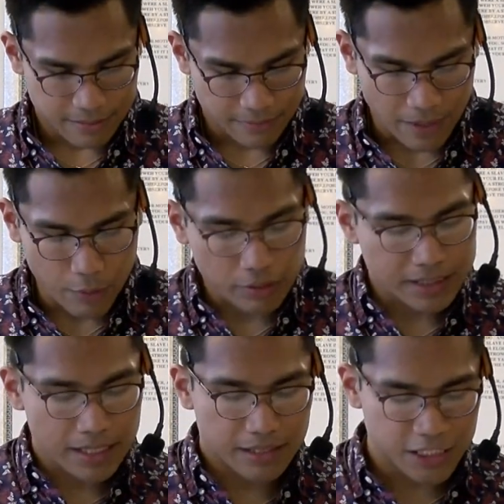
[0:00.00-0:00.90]
Maybe we
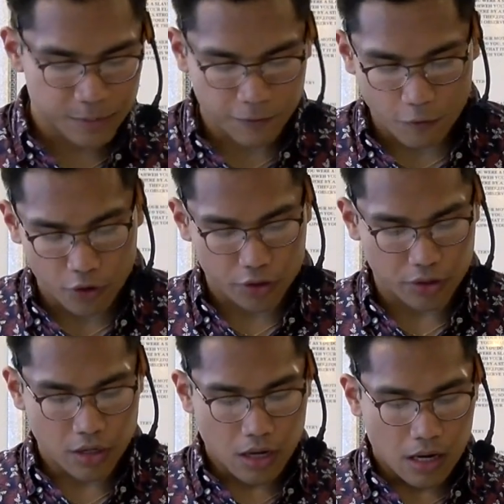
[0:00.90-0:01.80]
said this before.
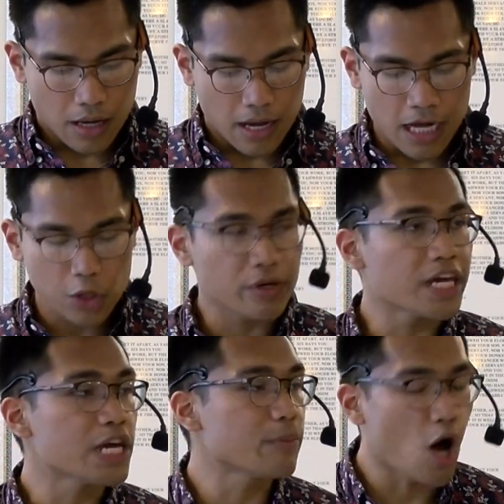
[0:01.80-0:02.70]

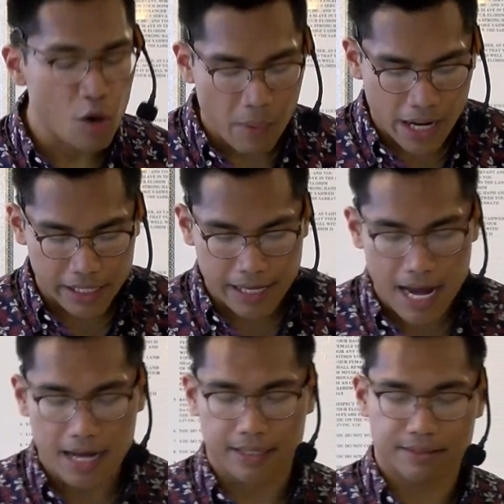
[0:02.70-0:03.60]
Elohim, Almighty
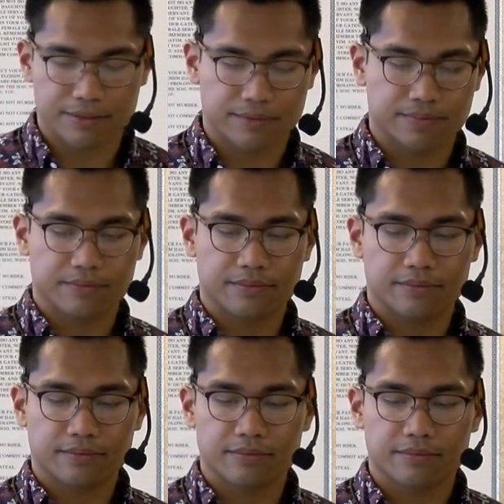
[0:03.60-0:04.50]
Yah.
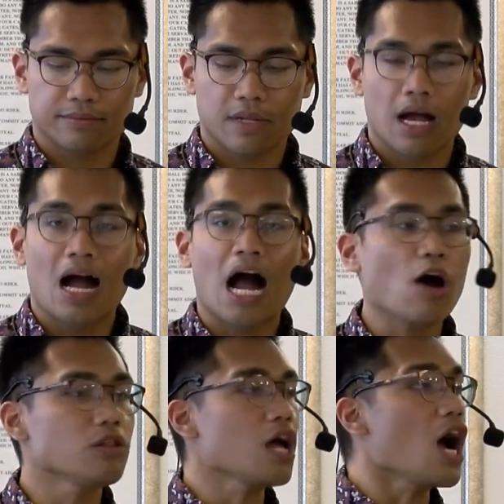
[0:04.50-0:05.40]
How
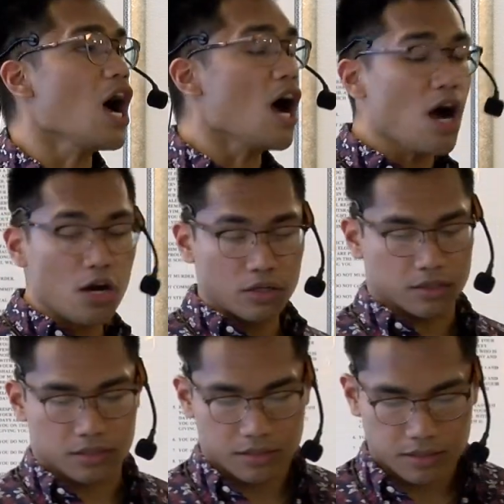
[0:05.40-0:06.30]

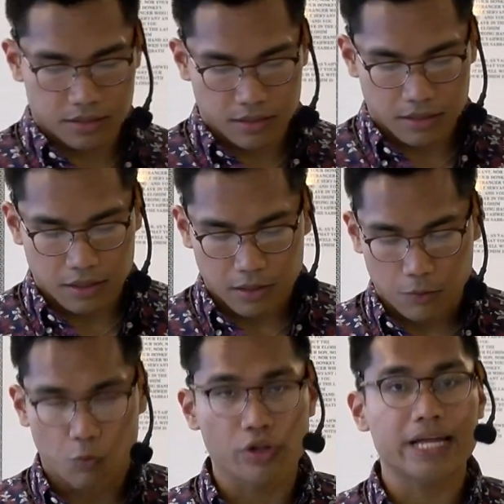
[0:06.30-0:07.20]
long
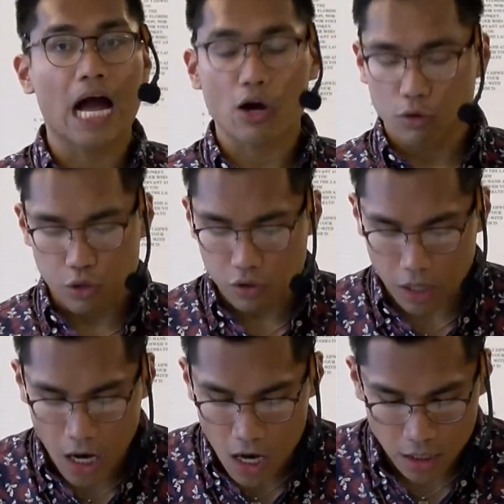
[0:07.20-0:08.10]
will thou look
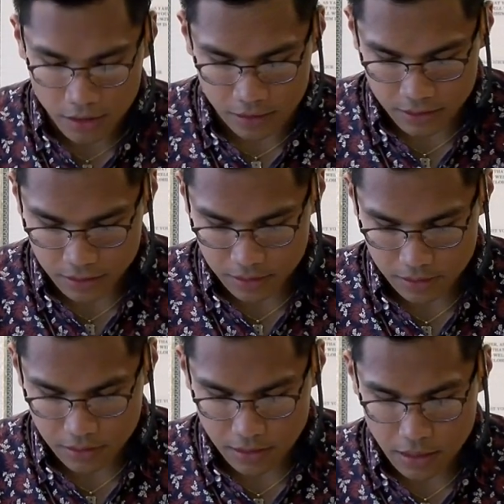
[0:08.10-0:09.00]
on?
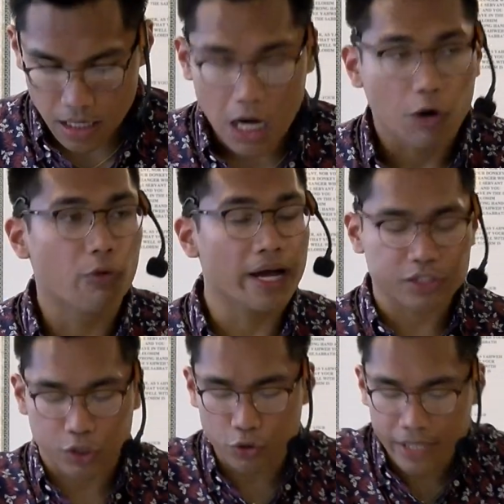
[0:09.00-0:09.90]

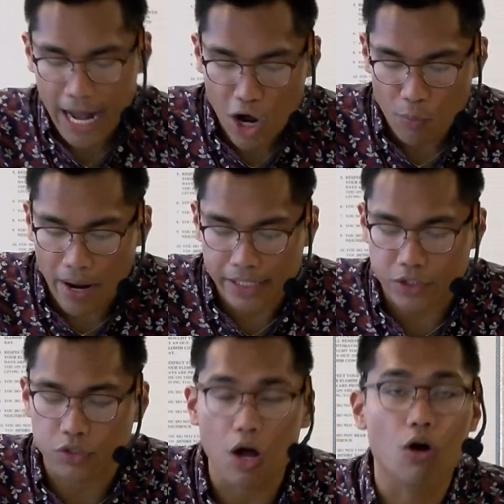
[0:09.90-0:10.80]
Rescue now my
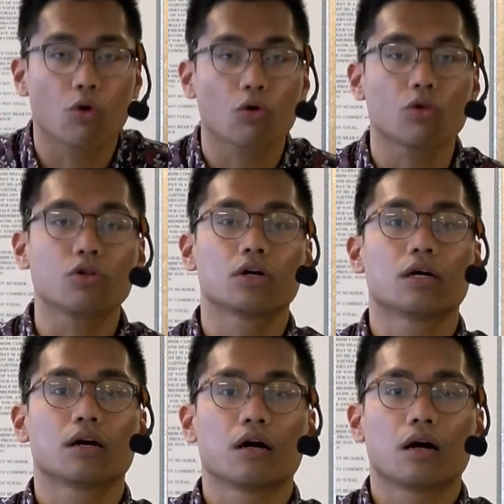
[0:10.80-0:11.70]
soul
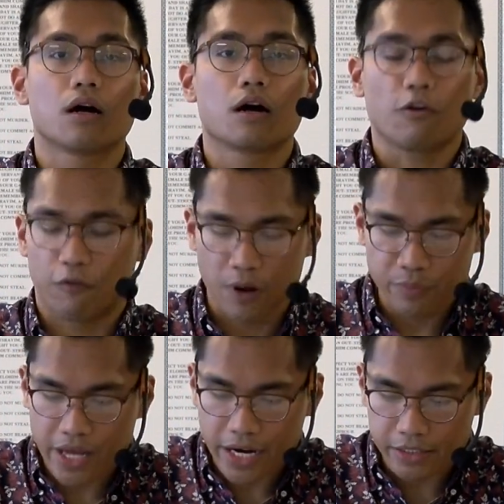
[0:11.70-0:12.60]
from
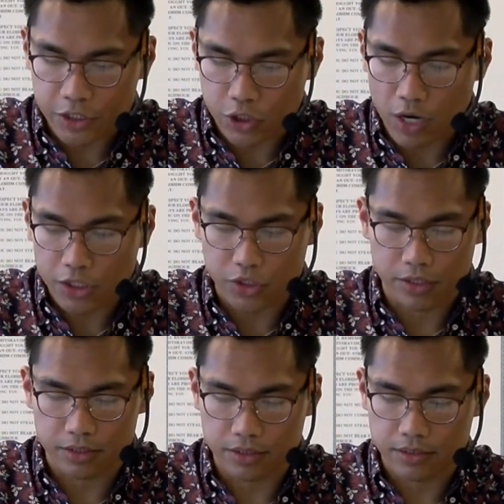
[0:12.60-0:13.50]
their
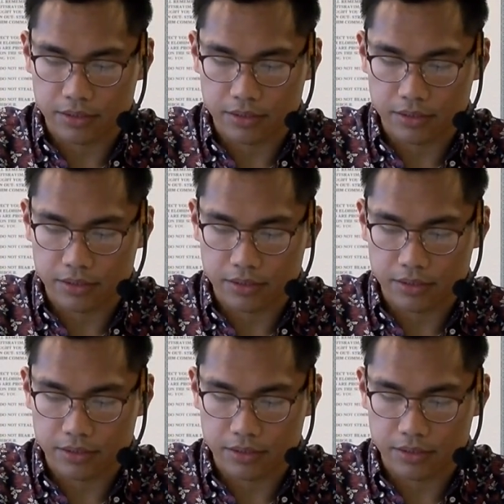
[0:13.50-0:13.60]
destruction,